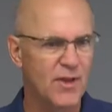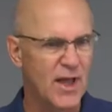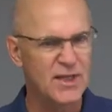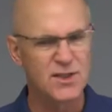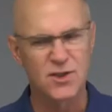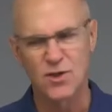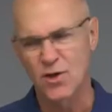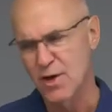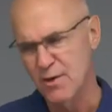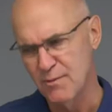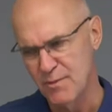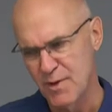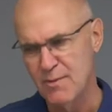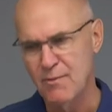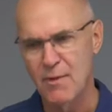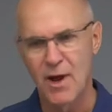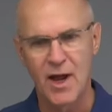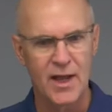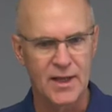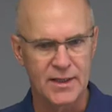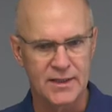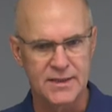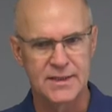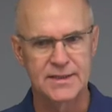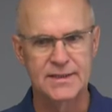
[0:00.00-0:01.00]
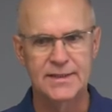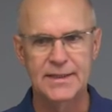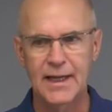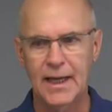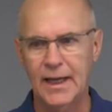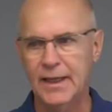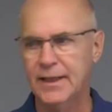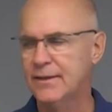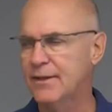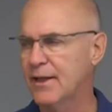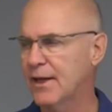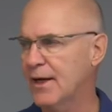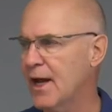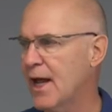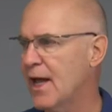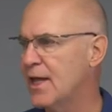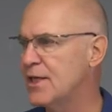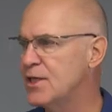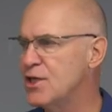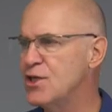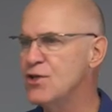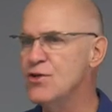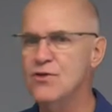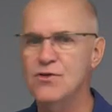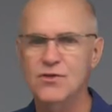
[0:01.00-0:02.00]
That's going to be my stick that I
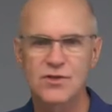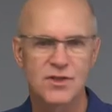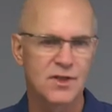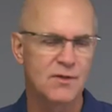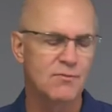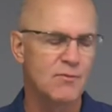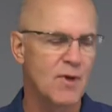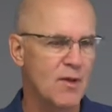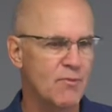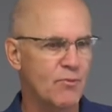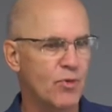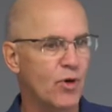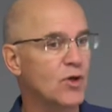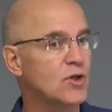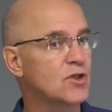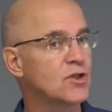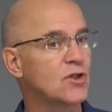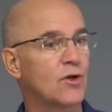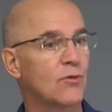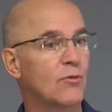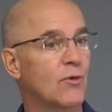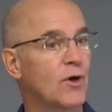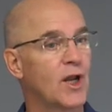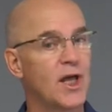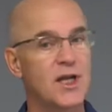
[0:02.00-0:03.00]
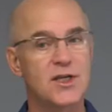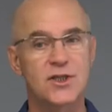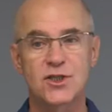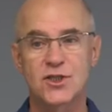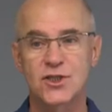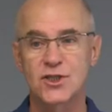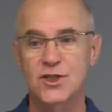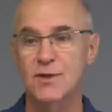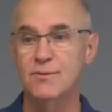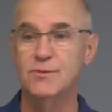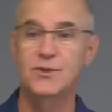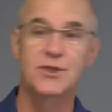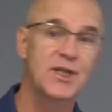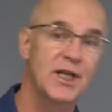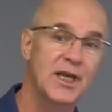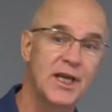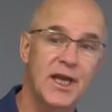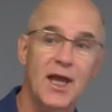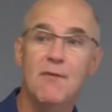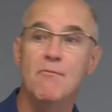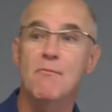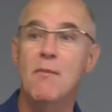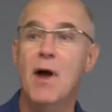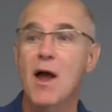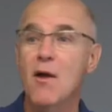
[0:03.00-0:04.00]
use in my personal relationships to
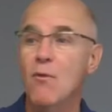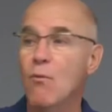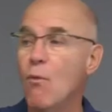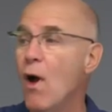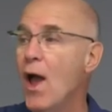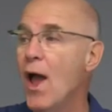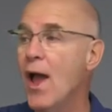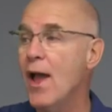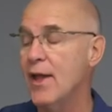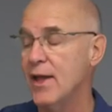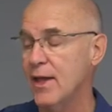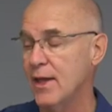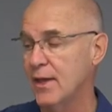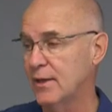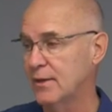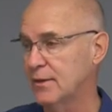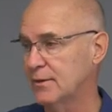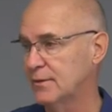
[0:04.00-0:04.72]
get my way.